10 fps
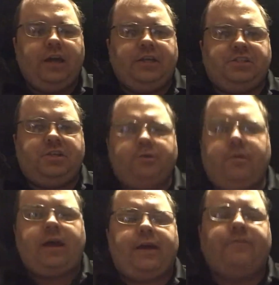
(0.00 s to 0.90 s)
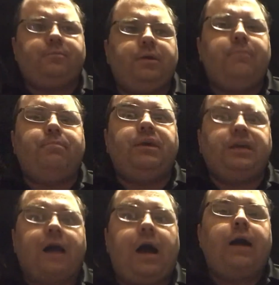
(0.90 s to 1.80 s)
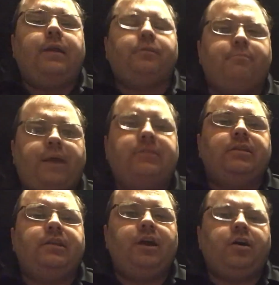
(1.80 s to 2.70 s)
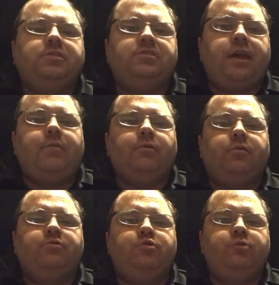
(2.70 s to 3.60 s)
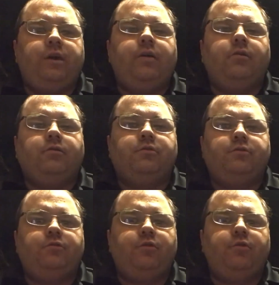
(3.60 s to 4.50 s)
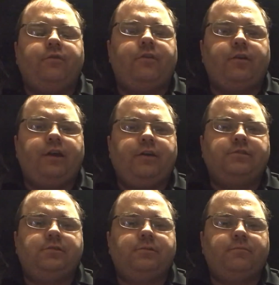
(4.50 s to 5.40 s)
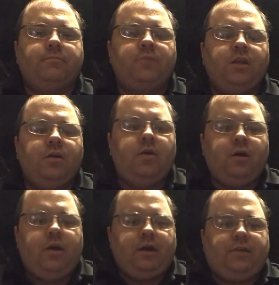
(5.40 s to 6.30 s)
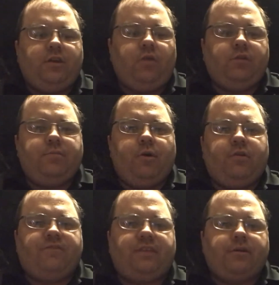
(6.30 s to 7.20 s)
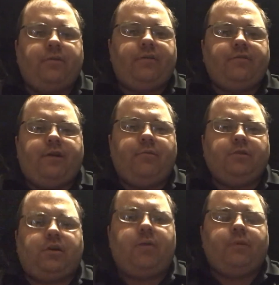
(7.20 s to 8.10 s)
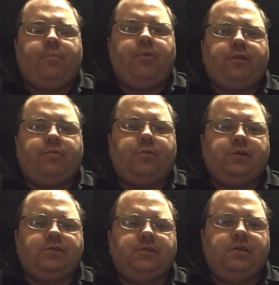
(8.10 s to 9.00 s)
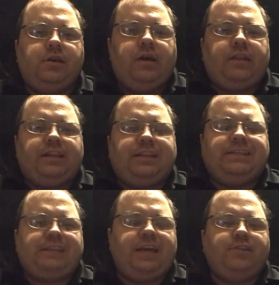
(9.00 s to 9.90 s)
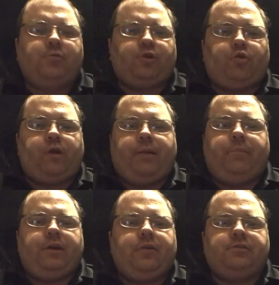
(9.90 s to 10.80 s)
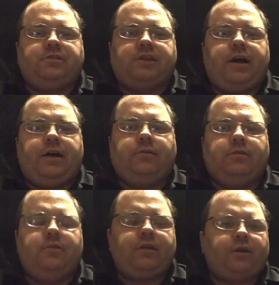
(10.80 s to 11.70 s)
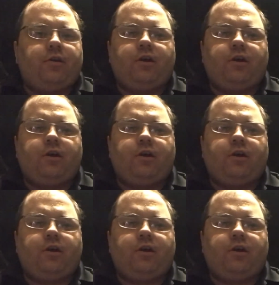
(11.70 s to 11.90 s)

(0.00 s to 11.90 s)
And she would have to be beyond mentally unstable to kill 2 of her kids. The only motive that they were ever able to come up with was that these kids were cramping her style, that her